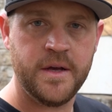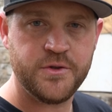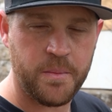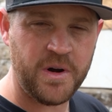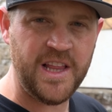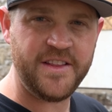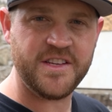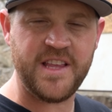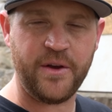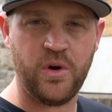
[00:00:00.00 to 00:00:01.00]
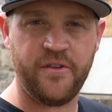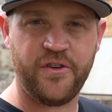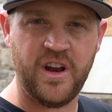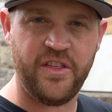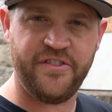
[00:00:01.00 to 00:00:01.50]
I'm gonna let this thing run
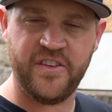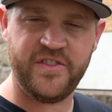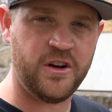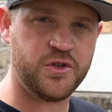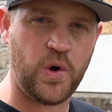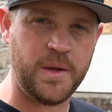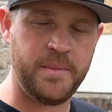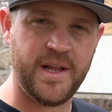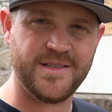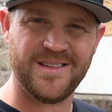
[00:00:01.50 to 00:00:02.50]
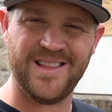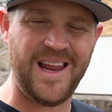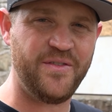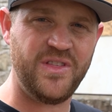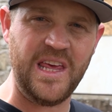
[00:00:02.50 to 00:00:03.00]
for another fifteen or twenty minutes,
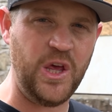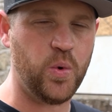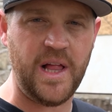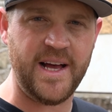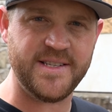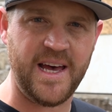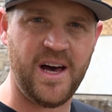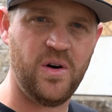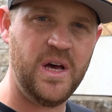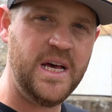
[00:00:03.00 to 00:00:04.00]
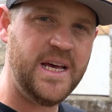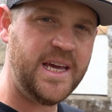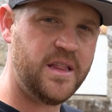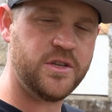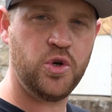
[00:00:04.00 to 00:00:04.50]
let everything equalize out,
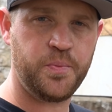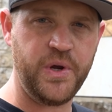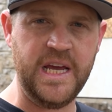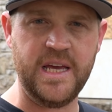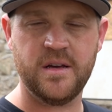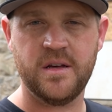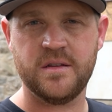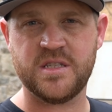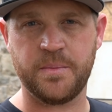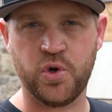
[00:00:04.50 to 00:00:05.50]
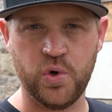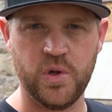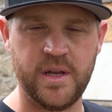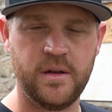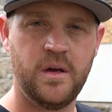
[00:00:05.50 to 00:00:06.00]
get the superheat,
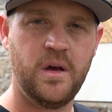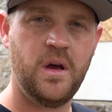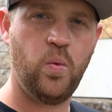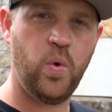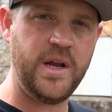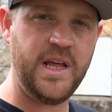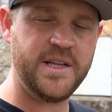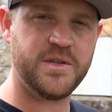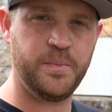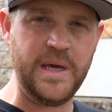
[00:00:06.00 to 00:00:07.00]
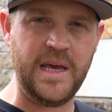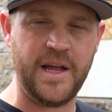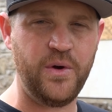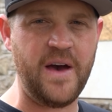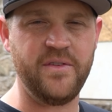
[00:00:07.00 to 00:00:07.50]
subcooling where it needs to be. I
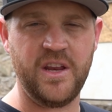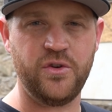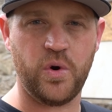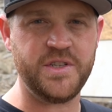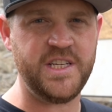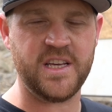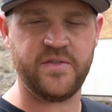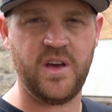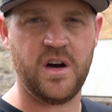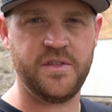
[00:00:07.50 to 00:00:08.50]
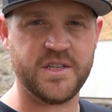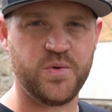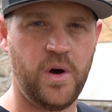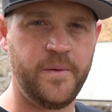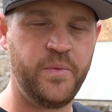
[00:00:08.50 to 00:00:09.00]
do have an indoor T X V on this
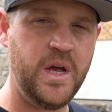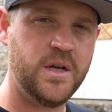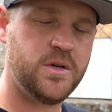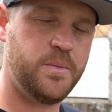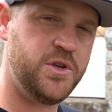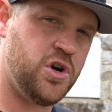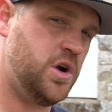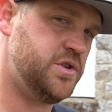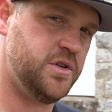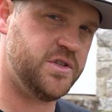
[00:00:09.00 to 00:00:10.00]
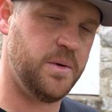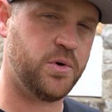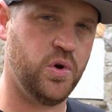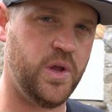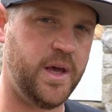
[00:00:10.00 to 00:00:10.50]
one, so I'll be charging the
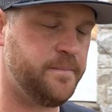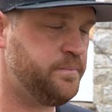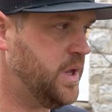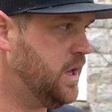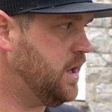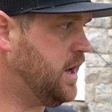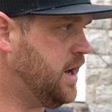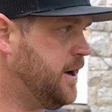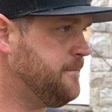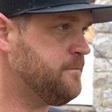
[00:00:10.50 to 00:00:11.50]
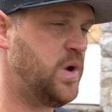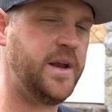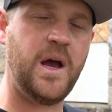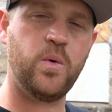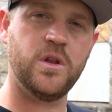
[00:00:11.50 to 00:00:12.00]
subcooling. Um,
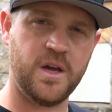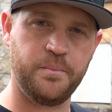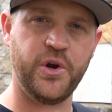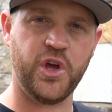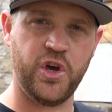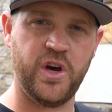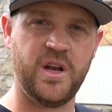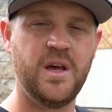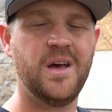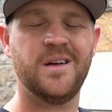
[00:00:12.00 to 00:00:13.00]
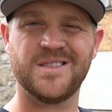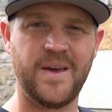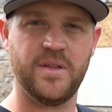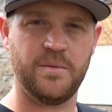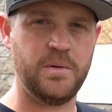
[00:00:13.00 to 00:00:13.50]
right now we're looking pretty good. Just
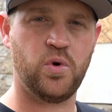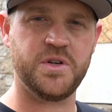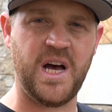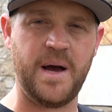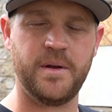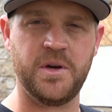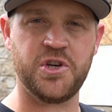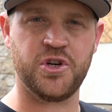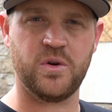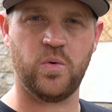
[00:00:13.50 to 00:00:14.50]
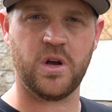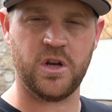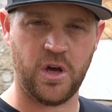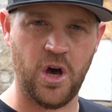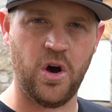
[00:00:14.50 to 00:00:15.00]
give it a little bit more time to make sure we're good
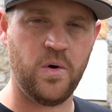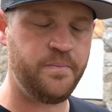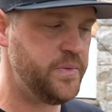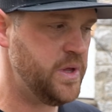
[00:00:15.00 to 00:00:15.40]
to go.